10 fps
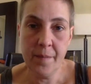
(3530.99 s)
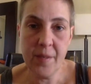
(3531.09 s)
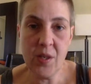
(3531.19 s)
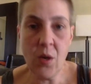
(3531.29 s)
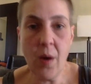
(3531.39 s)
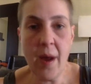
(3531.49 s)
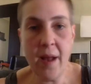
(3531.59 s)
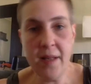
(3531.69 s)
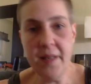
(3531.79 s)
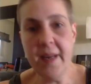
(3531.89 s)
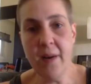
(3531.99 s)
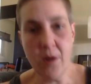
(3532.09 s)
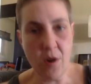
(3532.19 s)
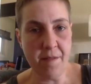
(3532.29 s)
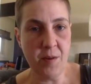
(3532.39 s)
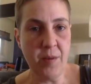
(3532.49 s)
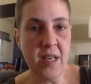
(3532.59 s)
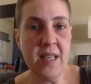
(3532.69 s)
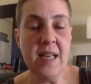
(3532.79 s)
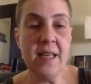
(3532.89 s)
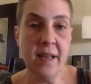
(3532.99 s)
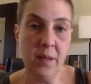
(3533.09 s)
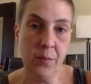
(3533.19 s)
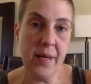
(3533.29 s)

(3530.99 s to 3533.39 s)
So Alison counter-offered with a detailed